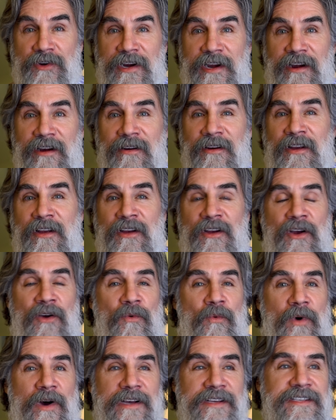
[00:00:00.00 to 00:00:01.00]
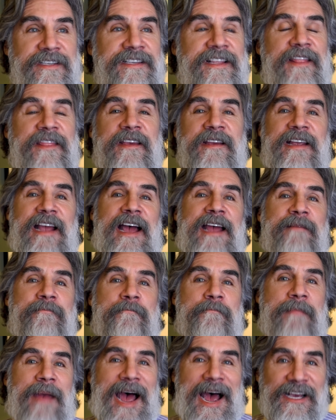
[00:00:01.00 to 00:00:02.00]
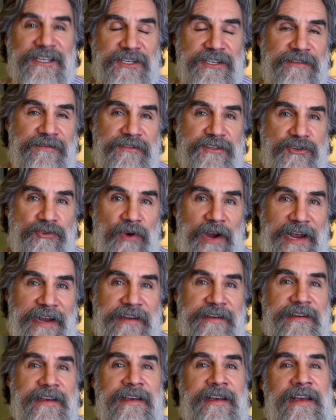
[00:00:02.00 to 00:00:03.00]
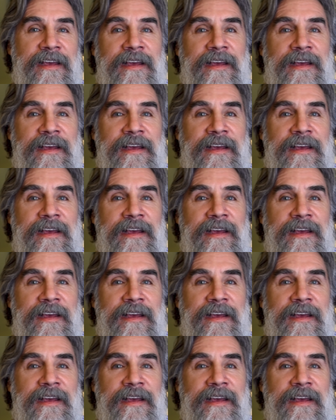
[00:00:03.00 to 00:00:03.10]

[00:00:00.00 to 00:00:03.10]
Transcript: hair was the, a massive trend.